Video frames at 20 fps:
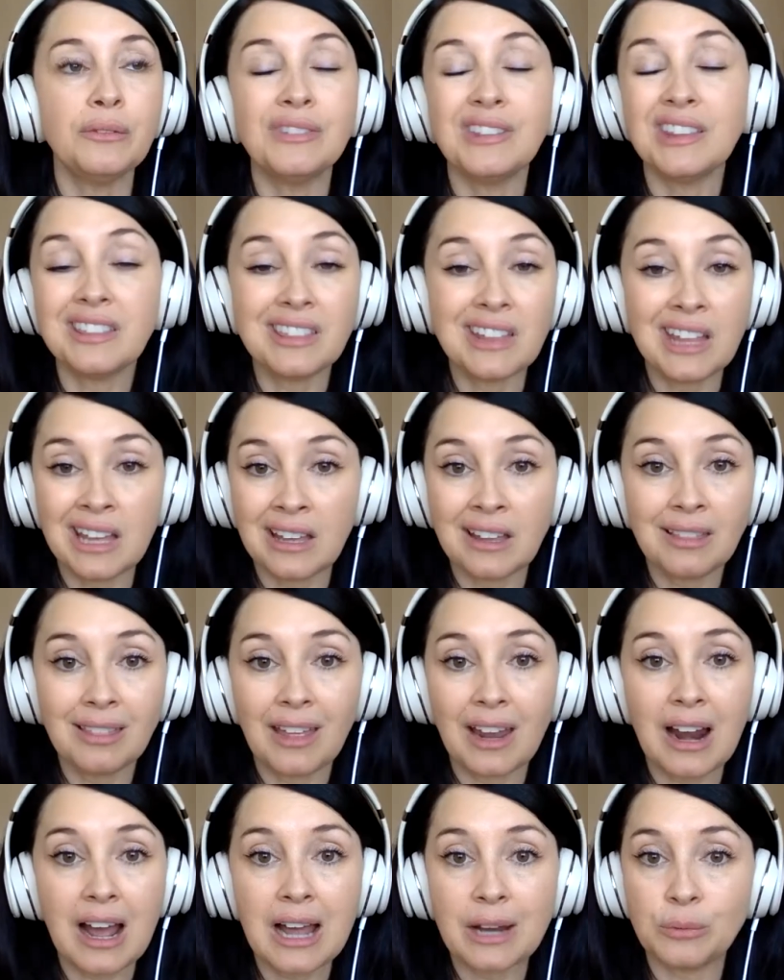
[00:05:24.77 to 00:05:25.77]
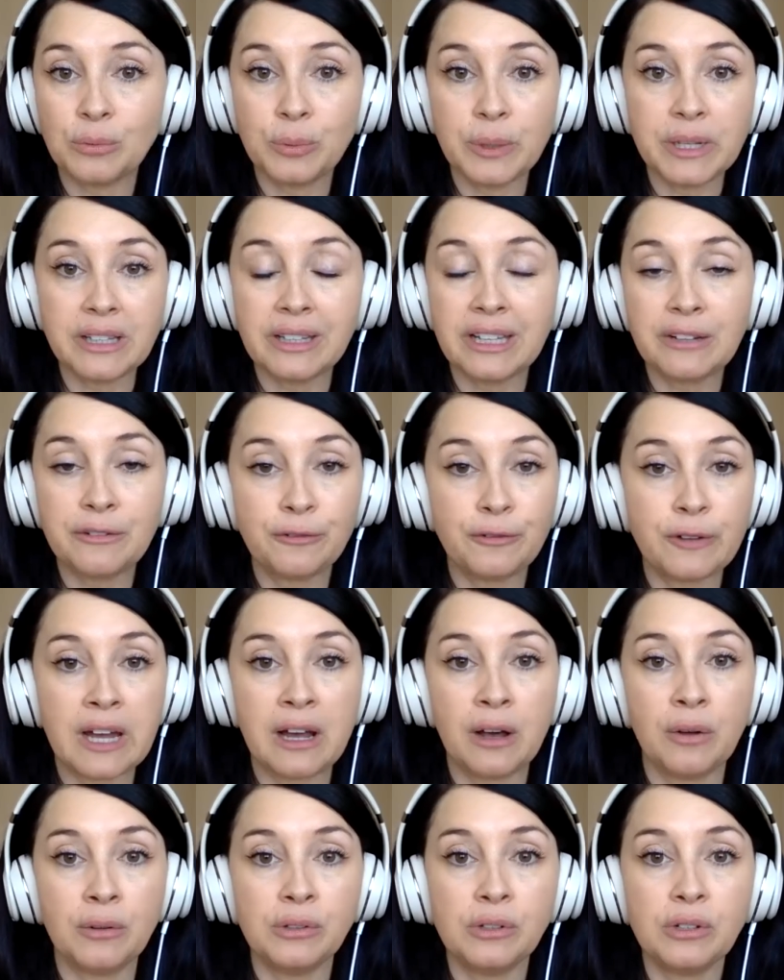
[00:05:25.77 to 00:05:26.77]
The thing that I really
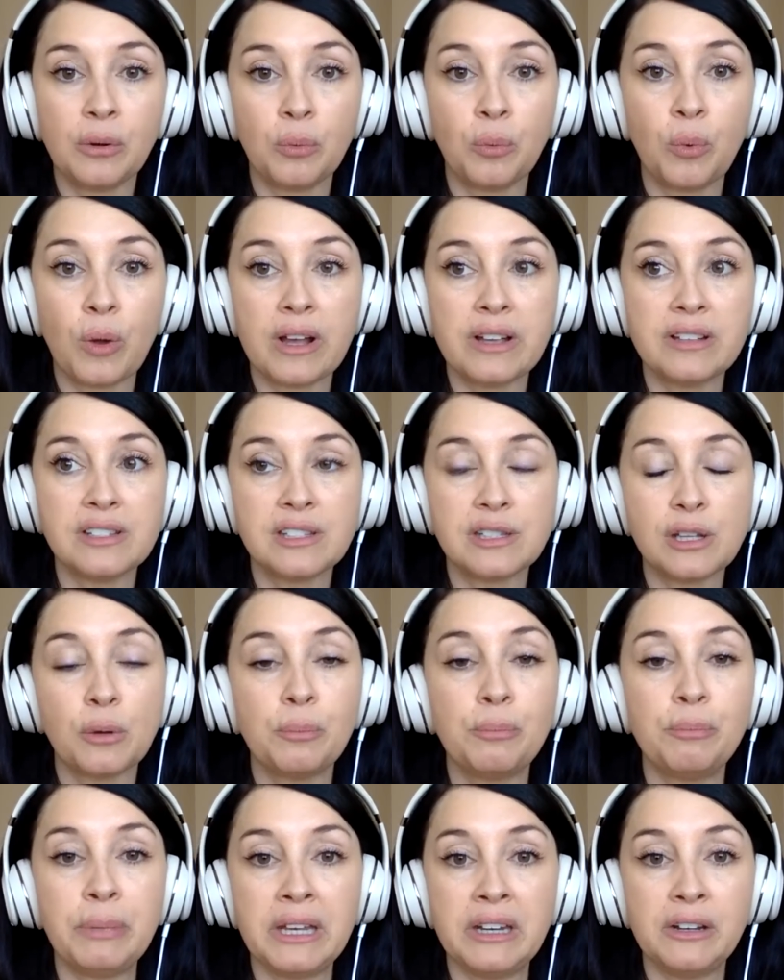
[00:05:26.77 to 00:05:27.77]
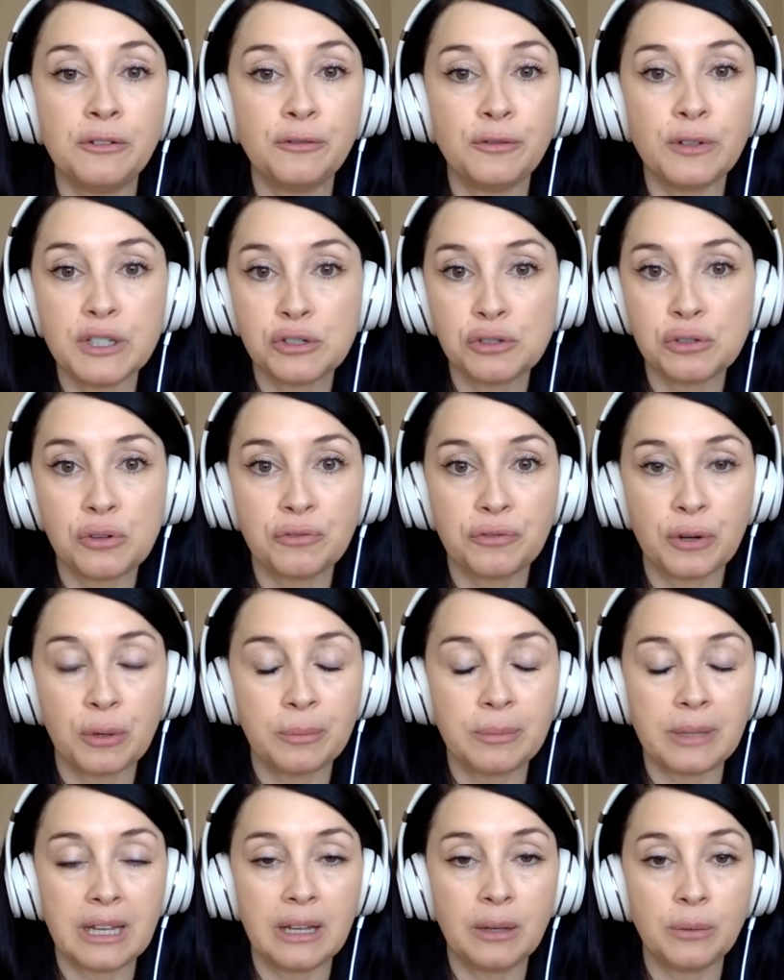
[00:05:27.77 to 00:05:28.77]
found was so beneficial for
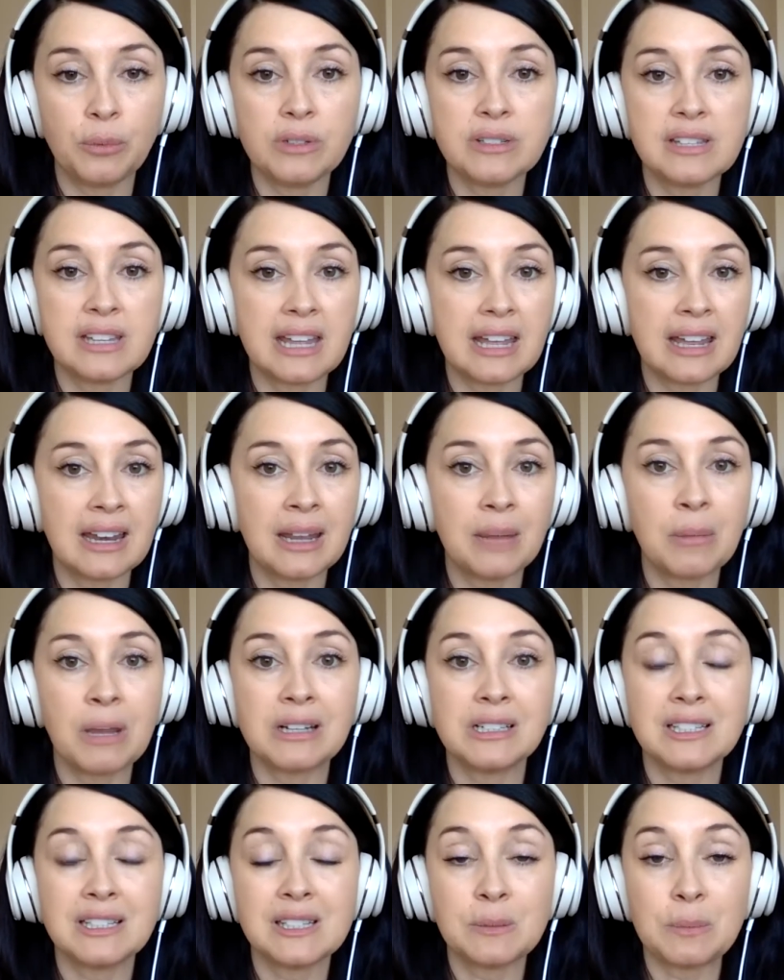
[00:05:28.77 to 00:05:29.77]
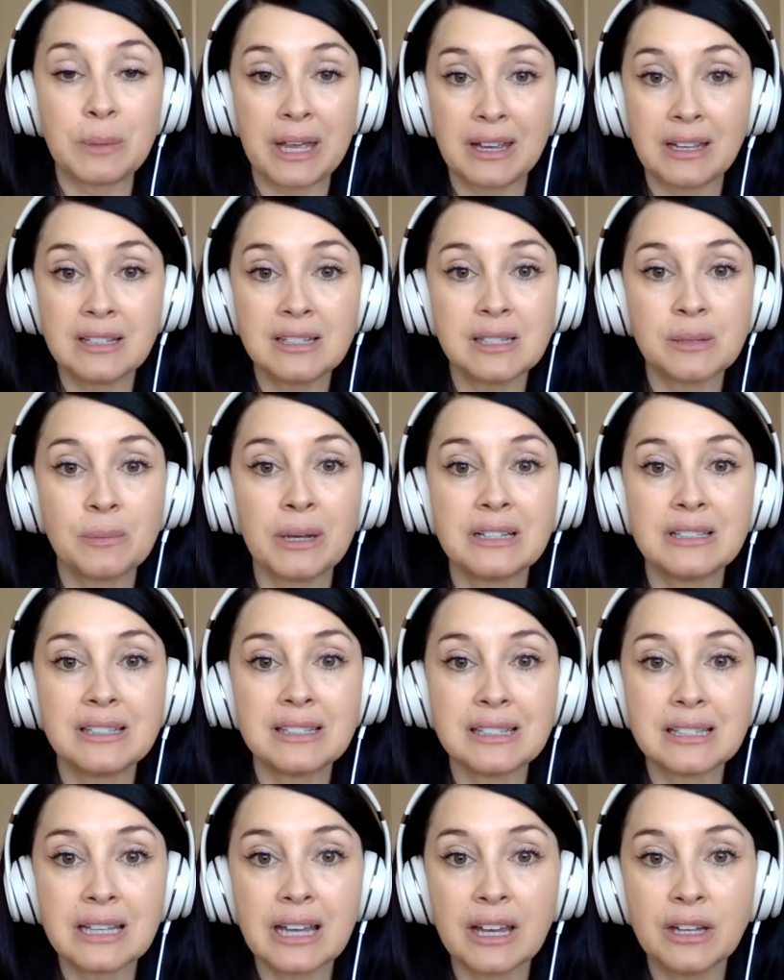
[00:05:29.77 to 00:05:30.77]
me was getting my space and my
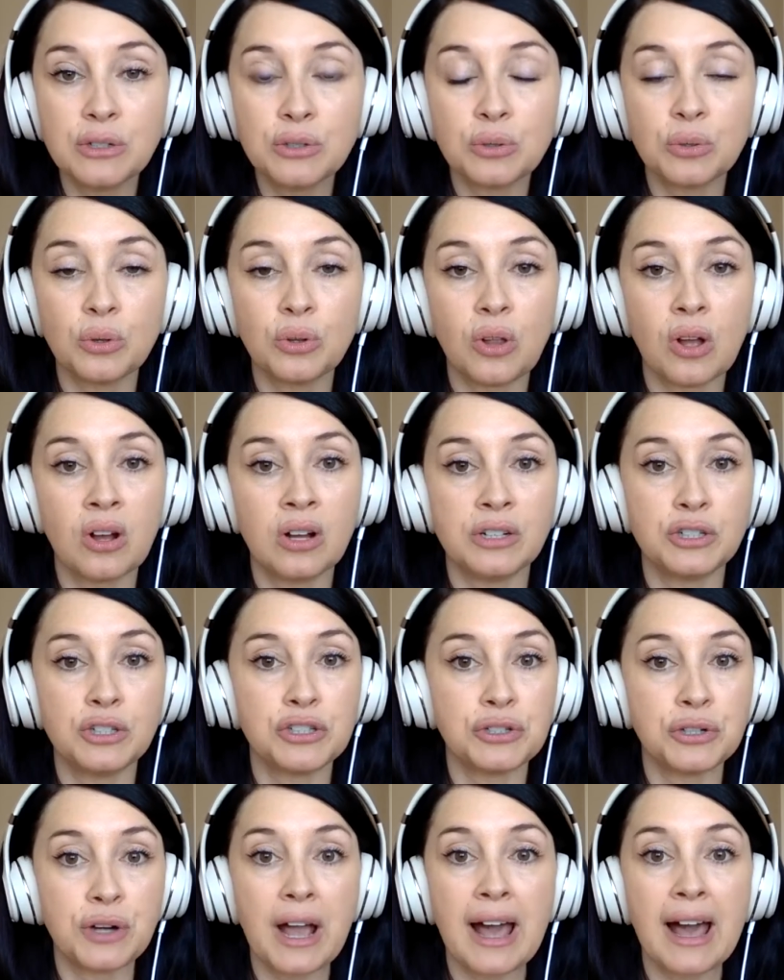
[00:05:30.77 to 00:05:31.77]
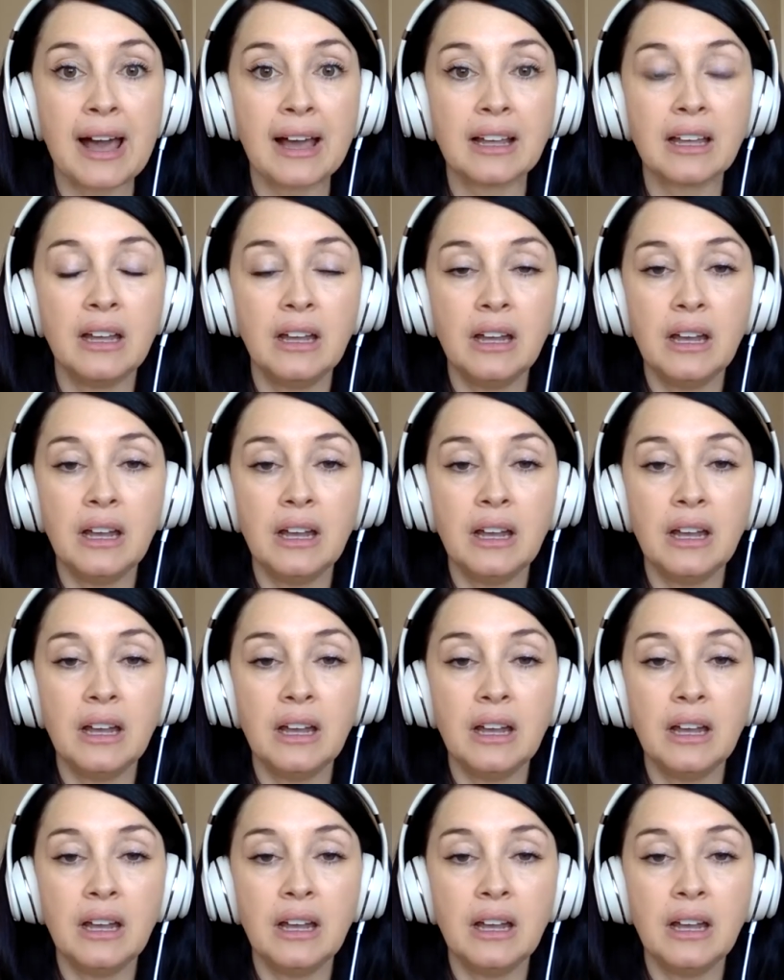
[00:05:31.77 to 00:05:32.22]
schedule on track,